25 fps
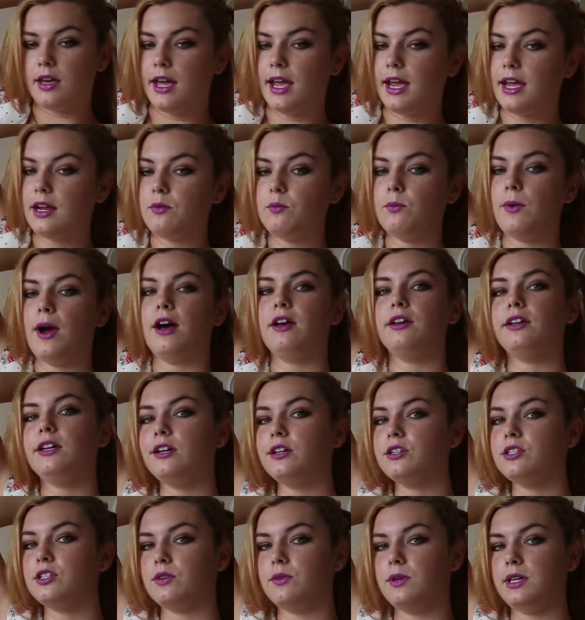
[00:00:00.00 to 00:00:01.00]
And while you're
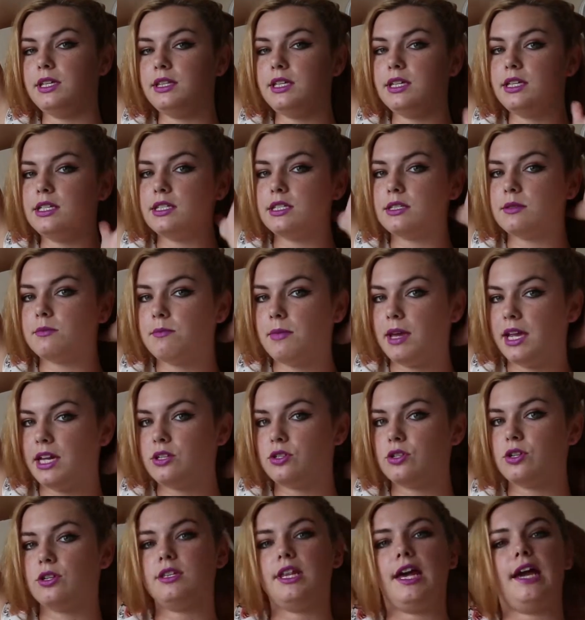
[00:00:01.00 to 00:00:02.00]
doing this, make
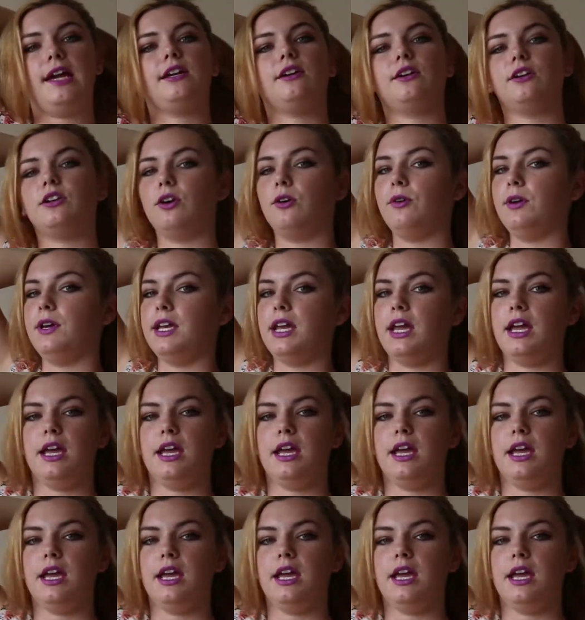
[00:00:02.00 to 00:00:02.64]
sure that you're going